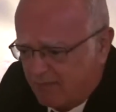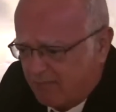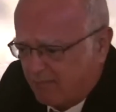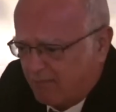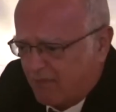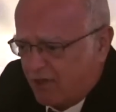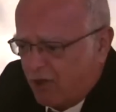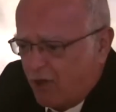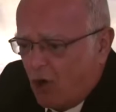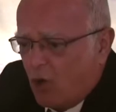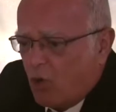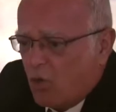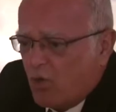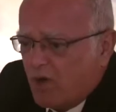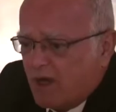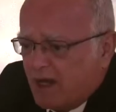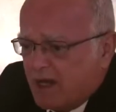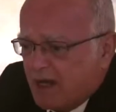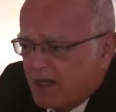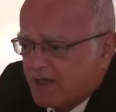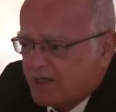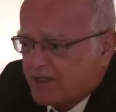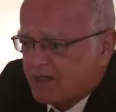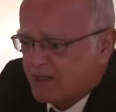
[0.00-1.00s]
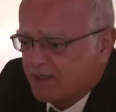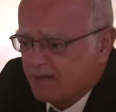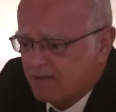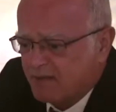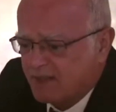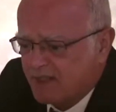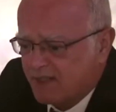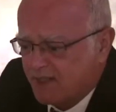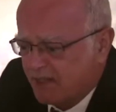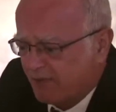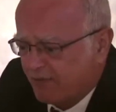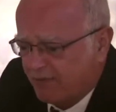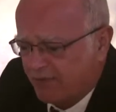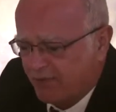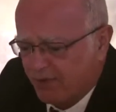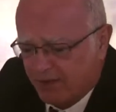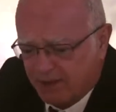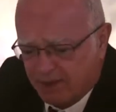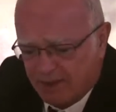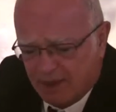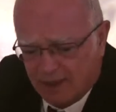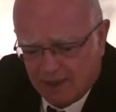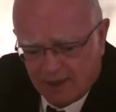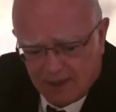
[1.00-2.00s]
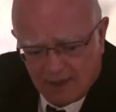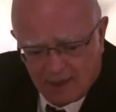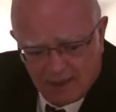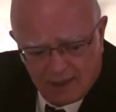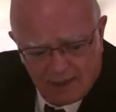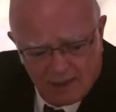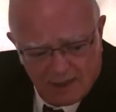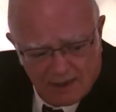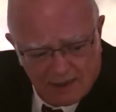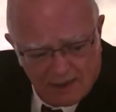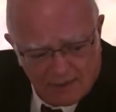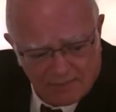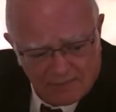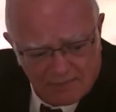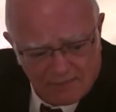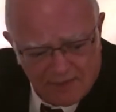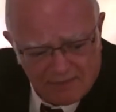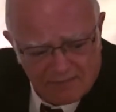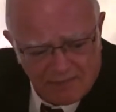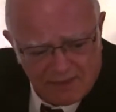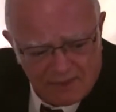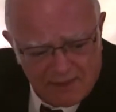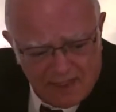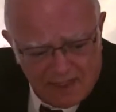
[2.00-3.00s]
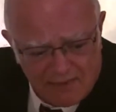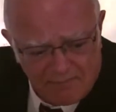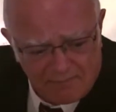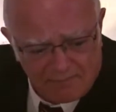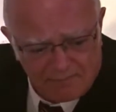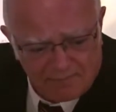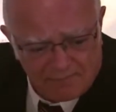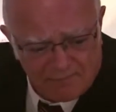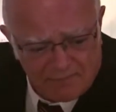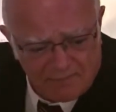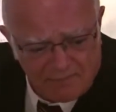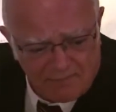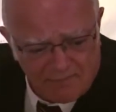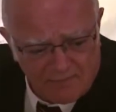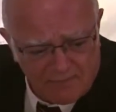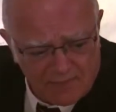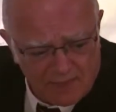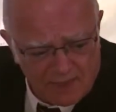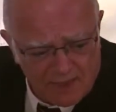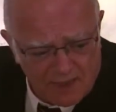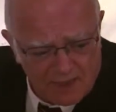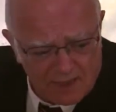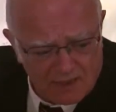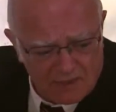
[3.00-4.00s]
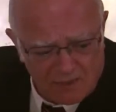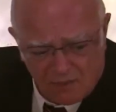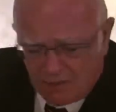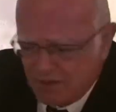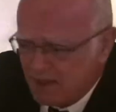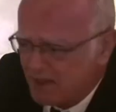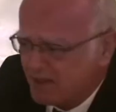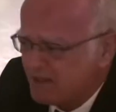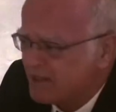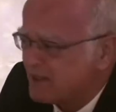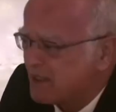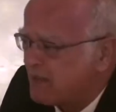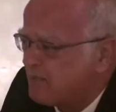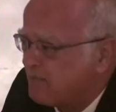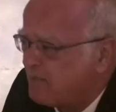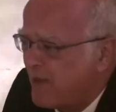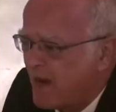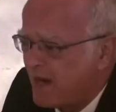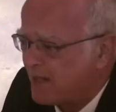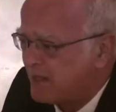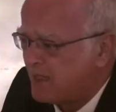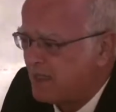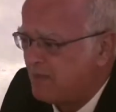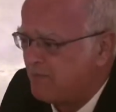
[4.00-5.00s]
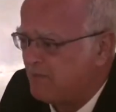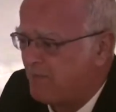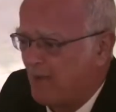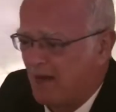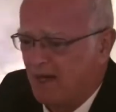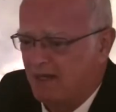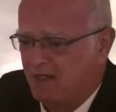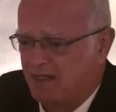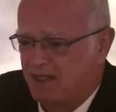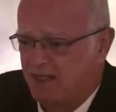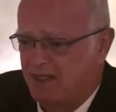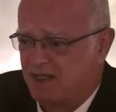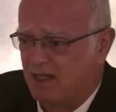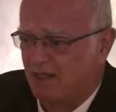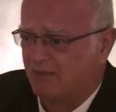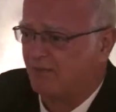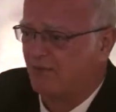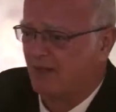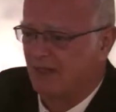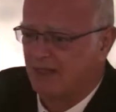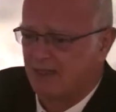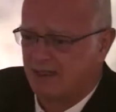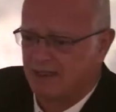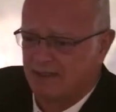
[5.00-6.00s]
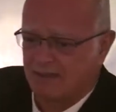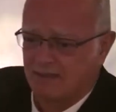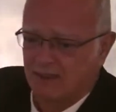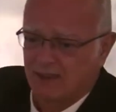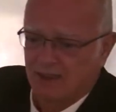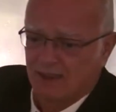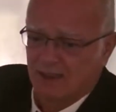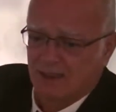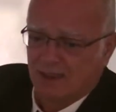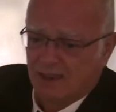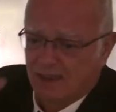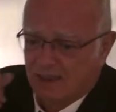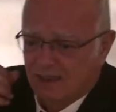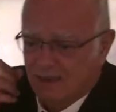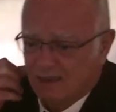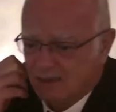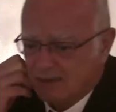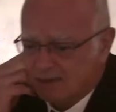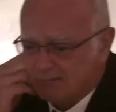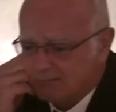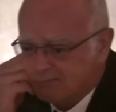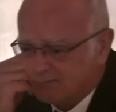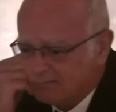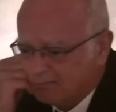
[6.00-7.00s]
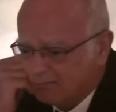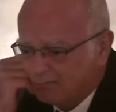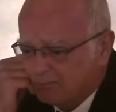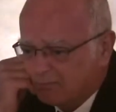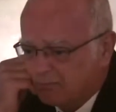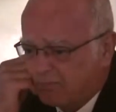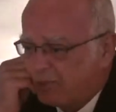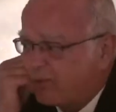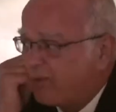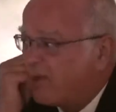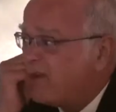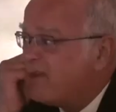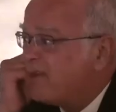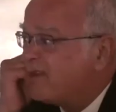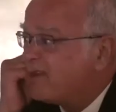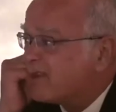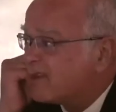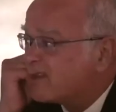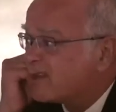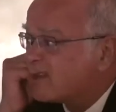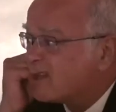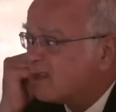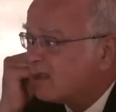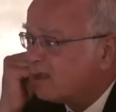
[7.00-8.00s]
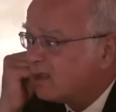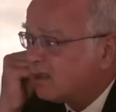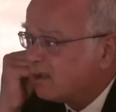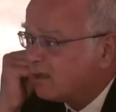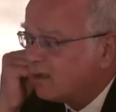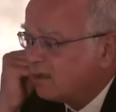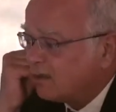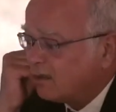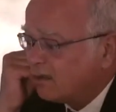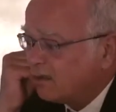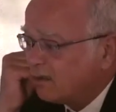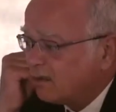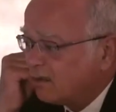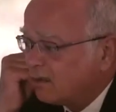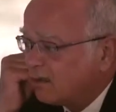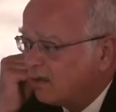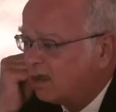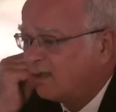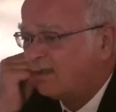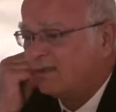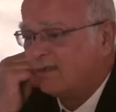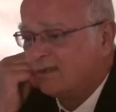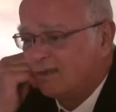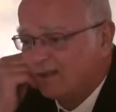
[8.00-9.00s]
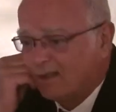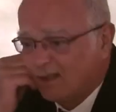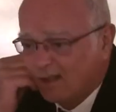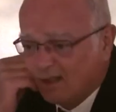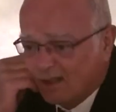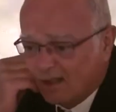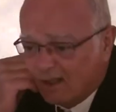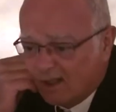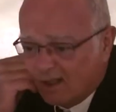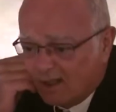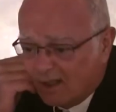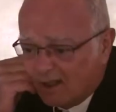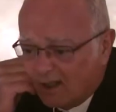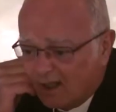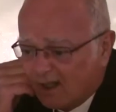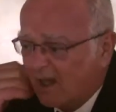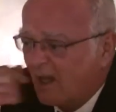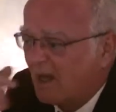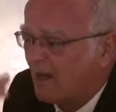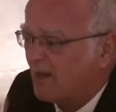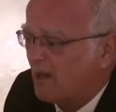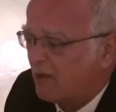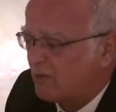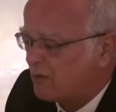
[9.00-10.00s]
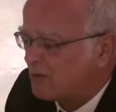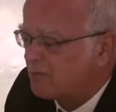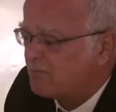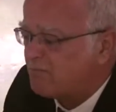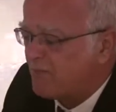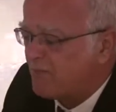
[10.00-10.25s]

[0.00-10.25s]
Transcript: loneliness and suffering. And then there's the petty bad stuff like printers. And all those